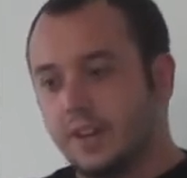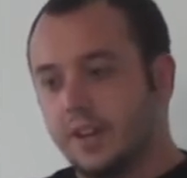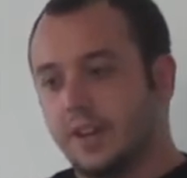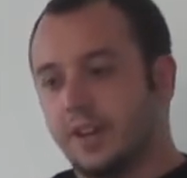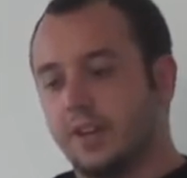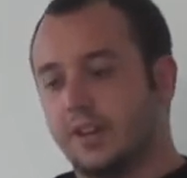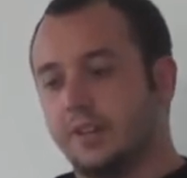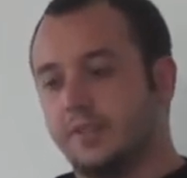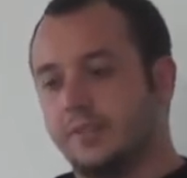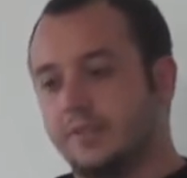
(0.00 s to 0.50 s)

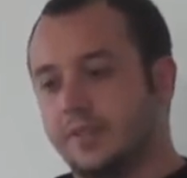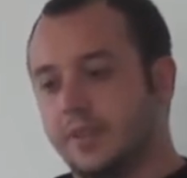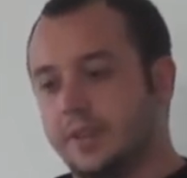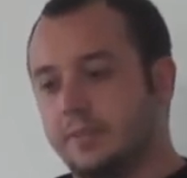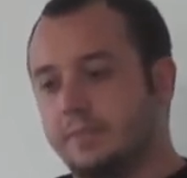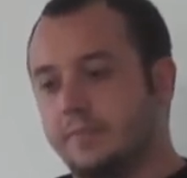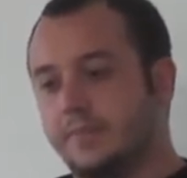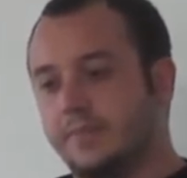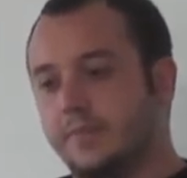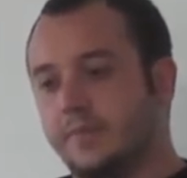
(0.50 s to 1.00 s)
Uh,
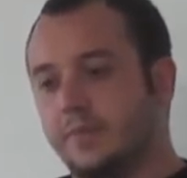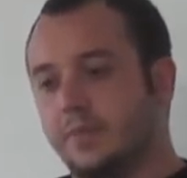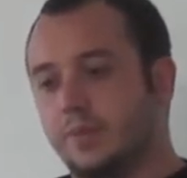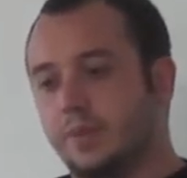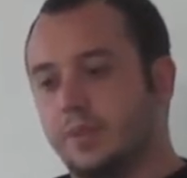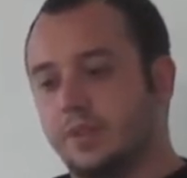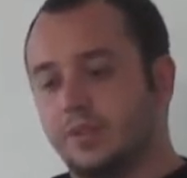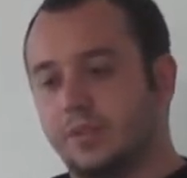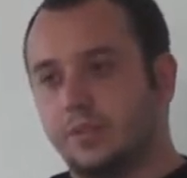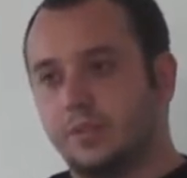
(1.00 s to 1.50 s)
yep.
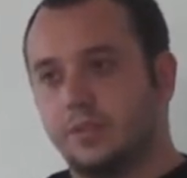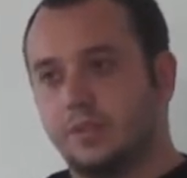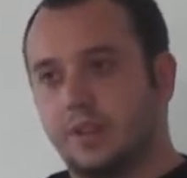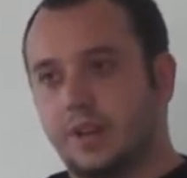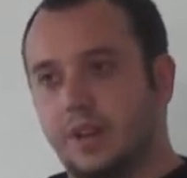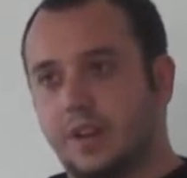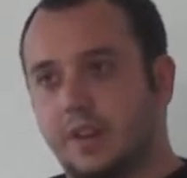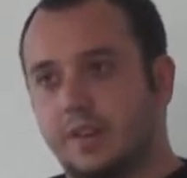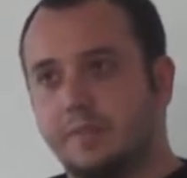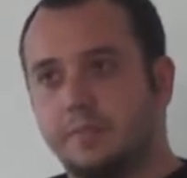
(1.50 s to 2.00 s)
Well,
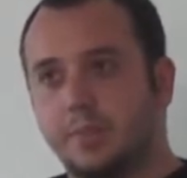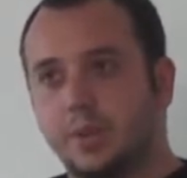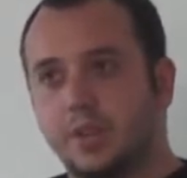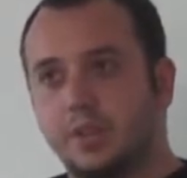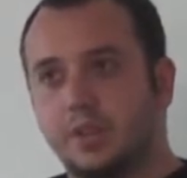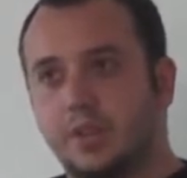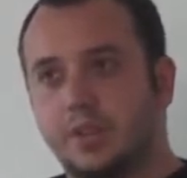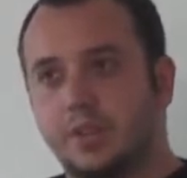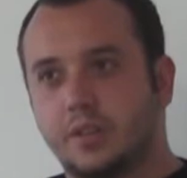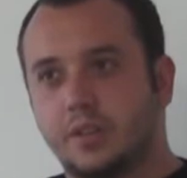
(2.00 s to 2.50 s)
I've
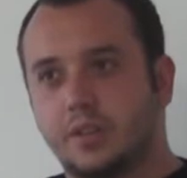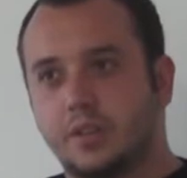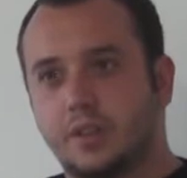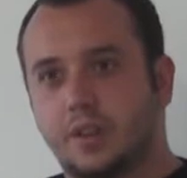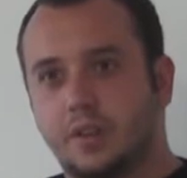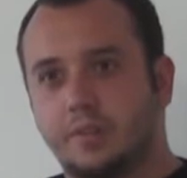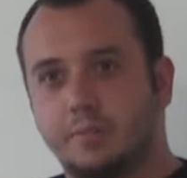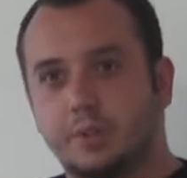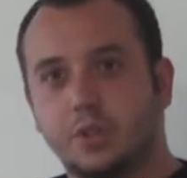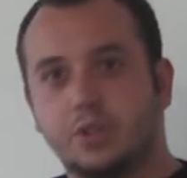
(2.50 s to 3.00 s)
been uh,
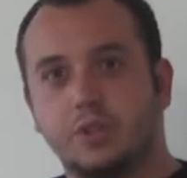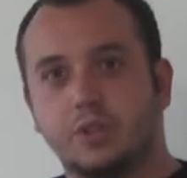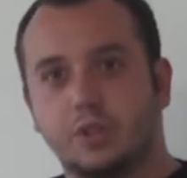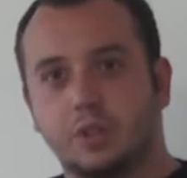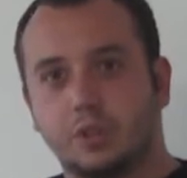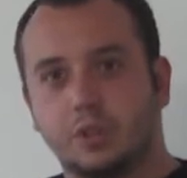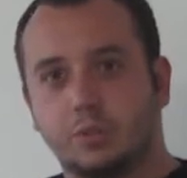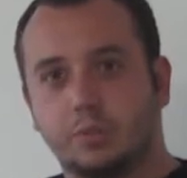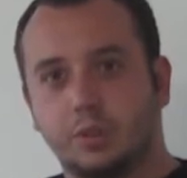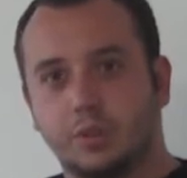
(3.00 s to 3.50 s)
I've been to the
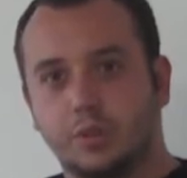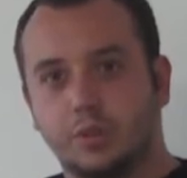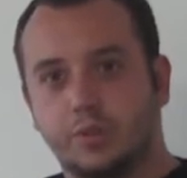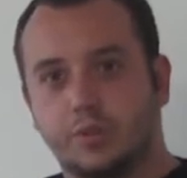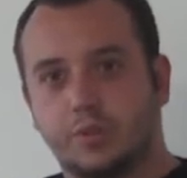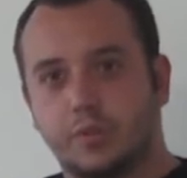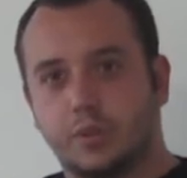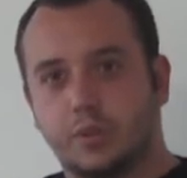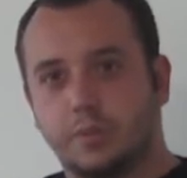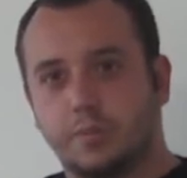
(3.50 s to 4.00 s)
Global
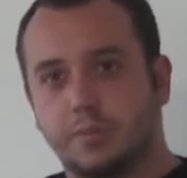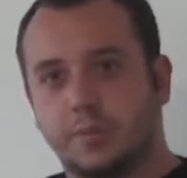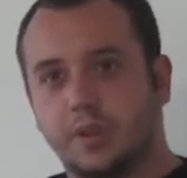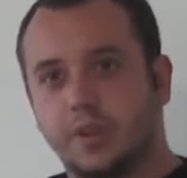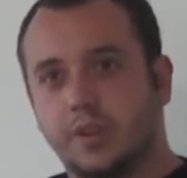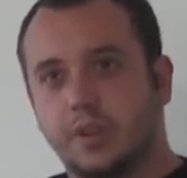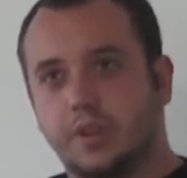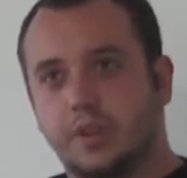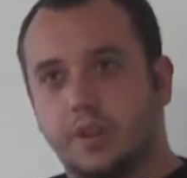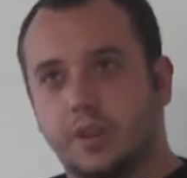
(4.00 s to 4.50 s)
Youth Forum.
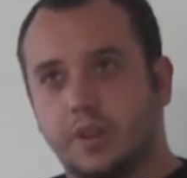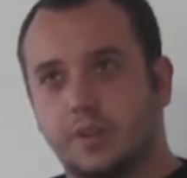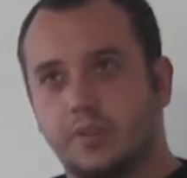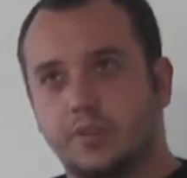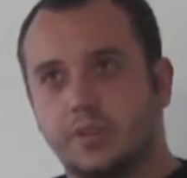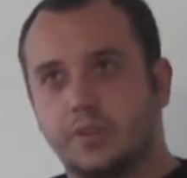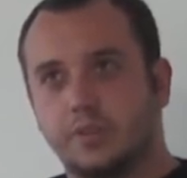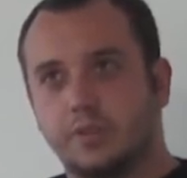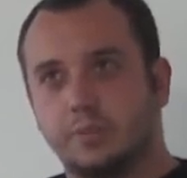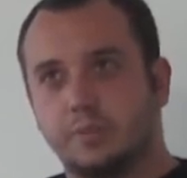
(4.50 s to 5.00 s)
Uh,
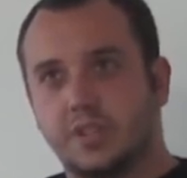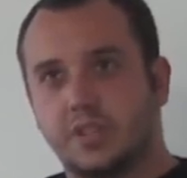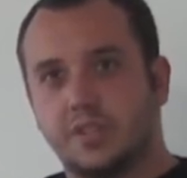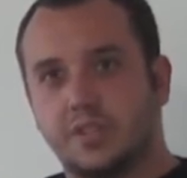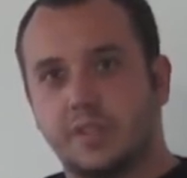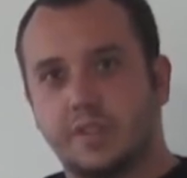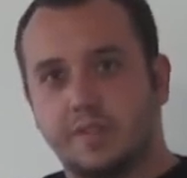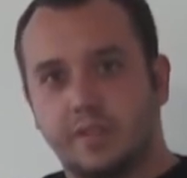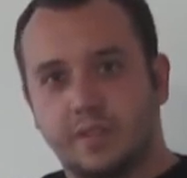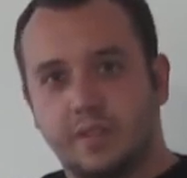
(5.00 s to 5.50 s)
this is my
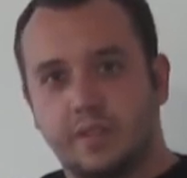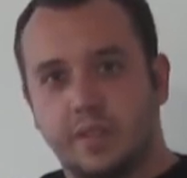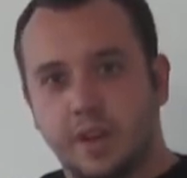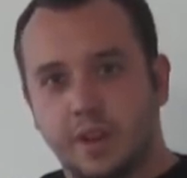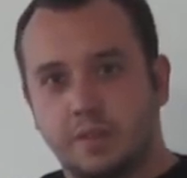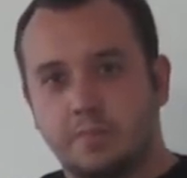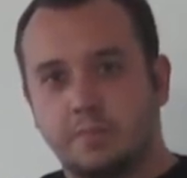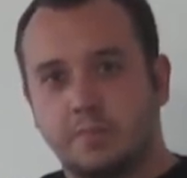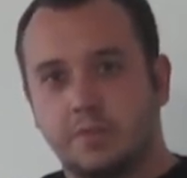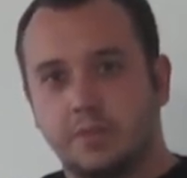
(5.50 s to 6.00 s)
seventh
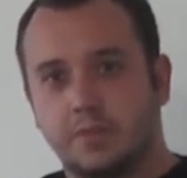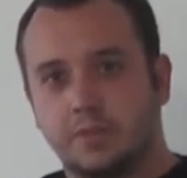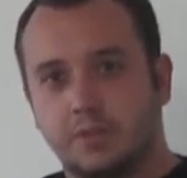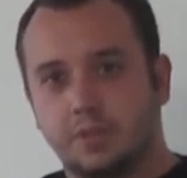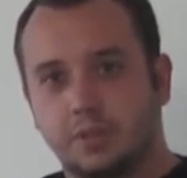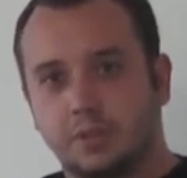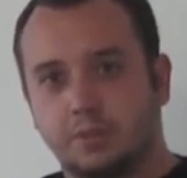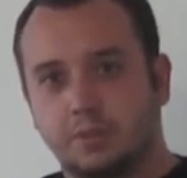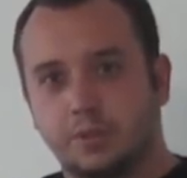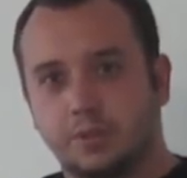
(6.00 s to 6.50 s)
time on
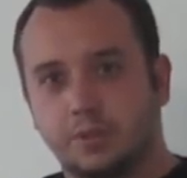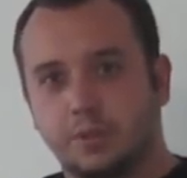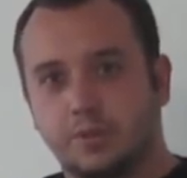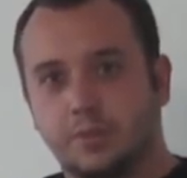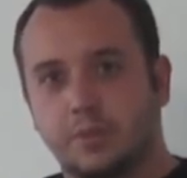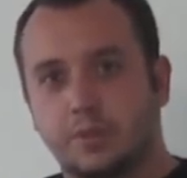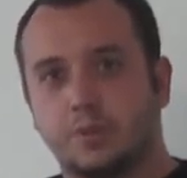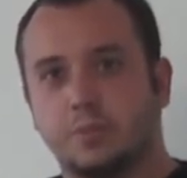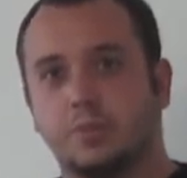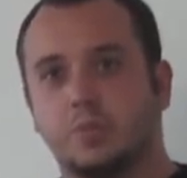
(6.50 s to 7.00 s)
the Global
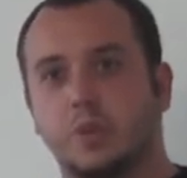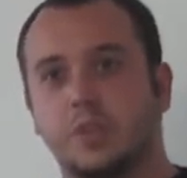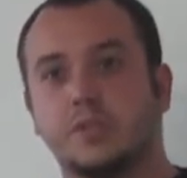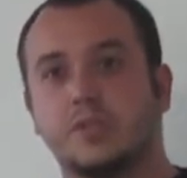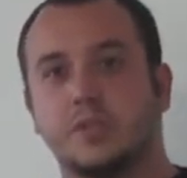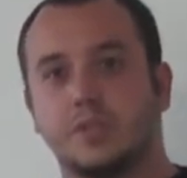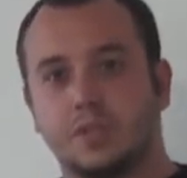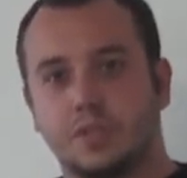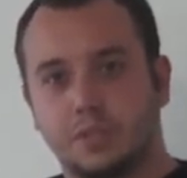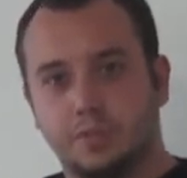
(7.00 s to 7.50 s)
Youth Forum.
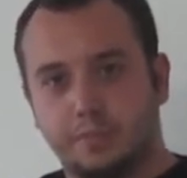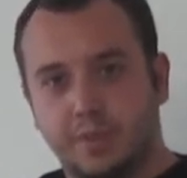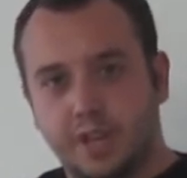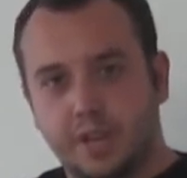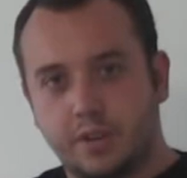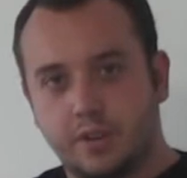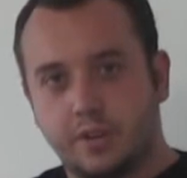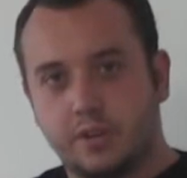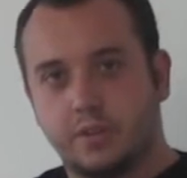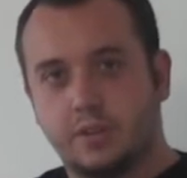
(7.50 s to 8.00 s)
Once as a
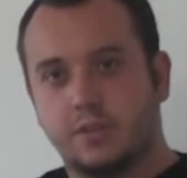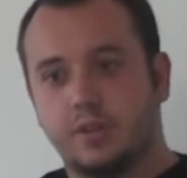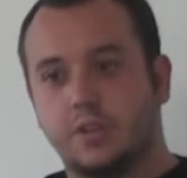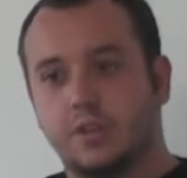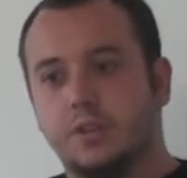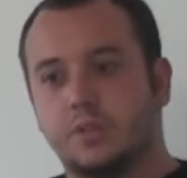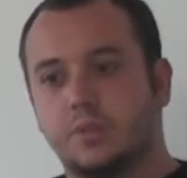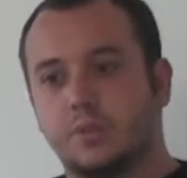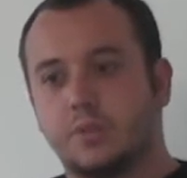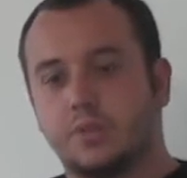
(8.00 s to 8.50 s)
debater,
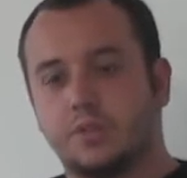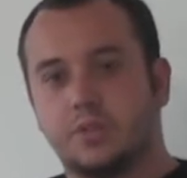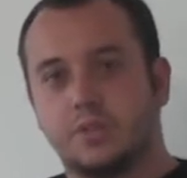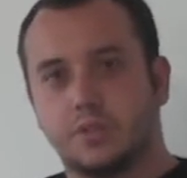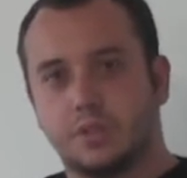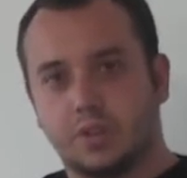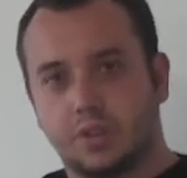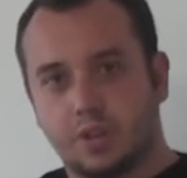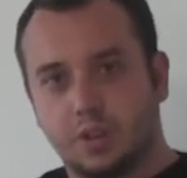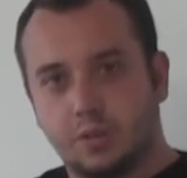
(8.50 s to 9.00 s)
once
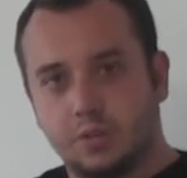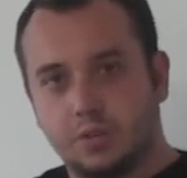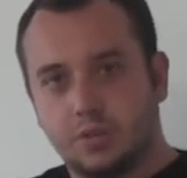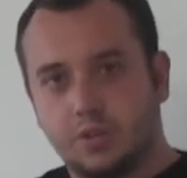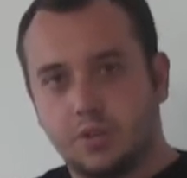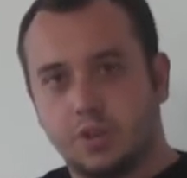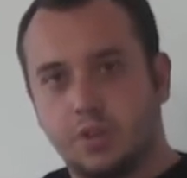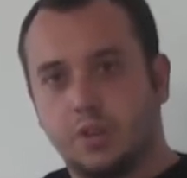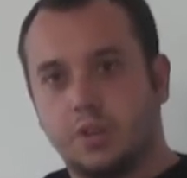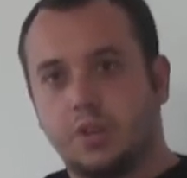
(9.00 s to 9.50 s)
as a
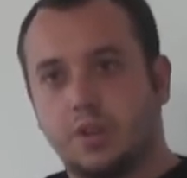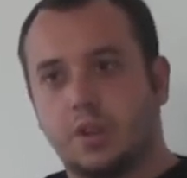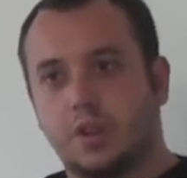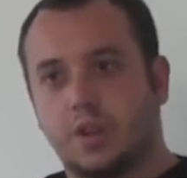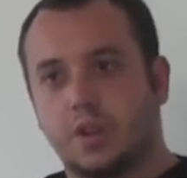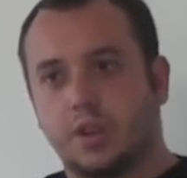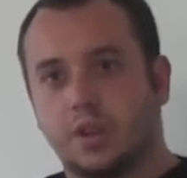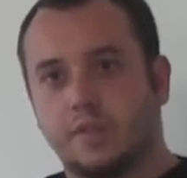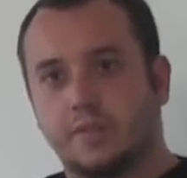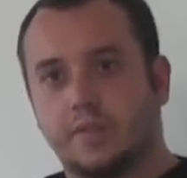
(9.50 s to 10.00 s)
coach,
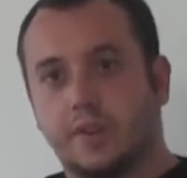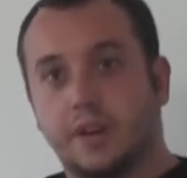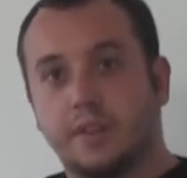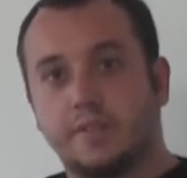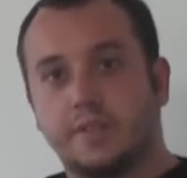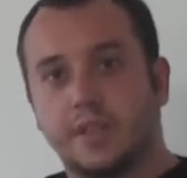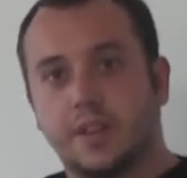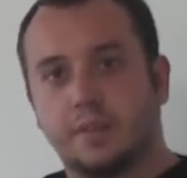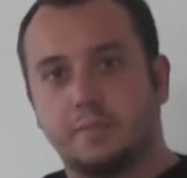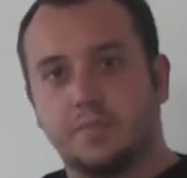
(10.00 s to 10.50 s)
and
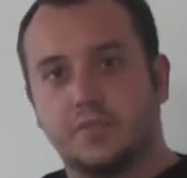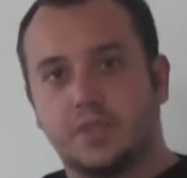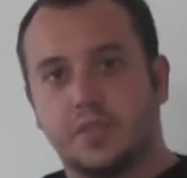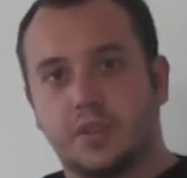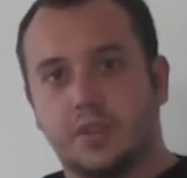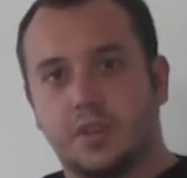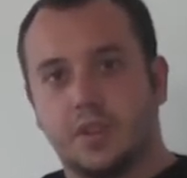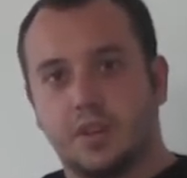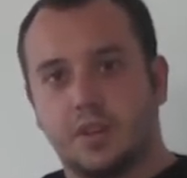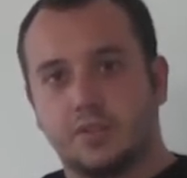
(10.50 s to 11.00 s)
five
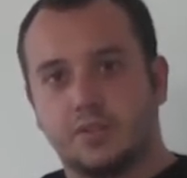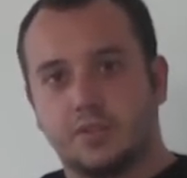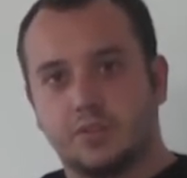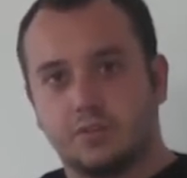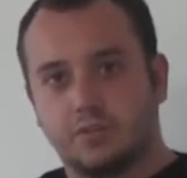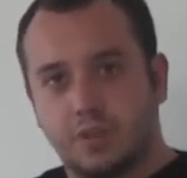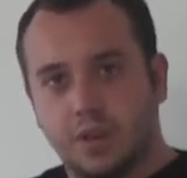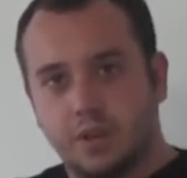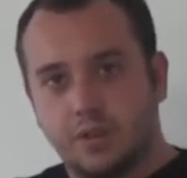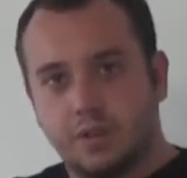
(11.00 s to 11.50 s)
times as a
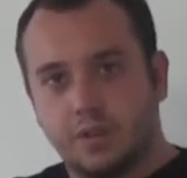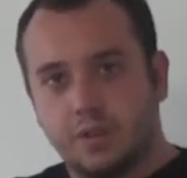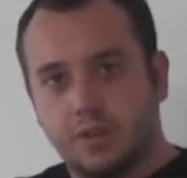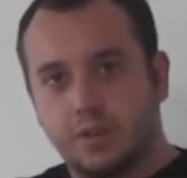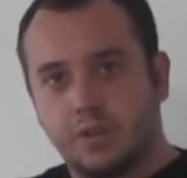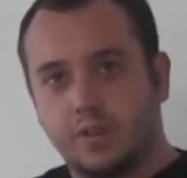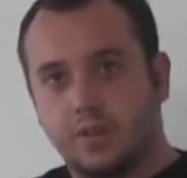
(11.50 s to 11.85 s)
trainer.